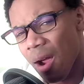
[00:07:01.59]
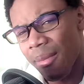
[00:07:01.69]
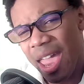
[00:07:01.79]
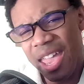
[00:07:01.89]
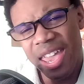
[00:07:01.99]

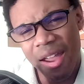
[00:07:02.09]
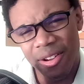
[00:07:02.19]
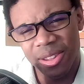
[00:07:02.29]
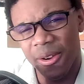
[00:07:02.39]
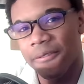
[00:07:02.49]
main
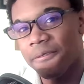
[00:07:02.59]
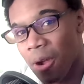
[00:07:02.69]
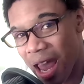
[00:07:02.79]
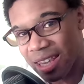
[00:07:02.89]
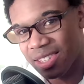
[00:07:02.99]
character,
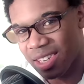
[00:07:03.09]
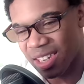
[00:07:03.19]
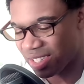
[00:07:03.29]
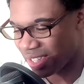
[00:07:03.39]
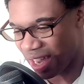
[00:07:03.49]

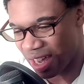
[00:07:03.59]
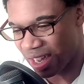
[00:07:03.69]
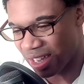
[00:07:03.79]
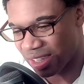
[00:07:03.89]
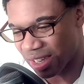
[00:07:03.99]
Francis,
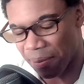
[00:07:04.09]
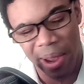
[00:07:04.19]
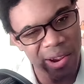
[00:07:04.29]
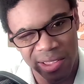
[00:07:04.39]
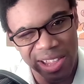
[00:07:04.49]
is
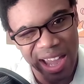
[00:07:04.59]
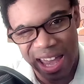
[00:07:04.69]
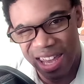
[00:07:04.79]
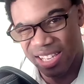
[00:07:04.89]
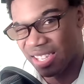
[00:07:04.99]
apparently, I
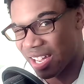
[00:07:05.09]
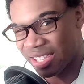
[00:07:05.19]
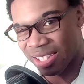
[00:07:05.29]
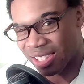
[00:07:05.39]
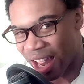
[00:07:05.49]
guess, a
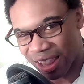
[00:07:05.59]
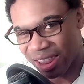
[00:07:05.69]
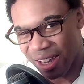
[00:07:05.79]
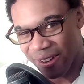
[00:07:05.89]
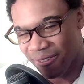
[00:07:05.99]

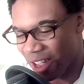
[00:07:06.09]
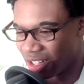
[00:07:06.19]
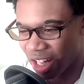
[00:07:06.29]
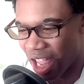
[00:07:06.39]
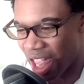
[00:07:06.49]
detective,
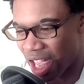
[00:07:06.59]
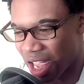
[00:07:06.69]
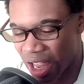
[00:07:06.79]
and like,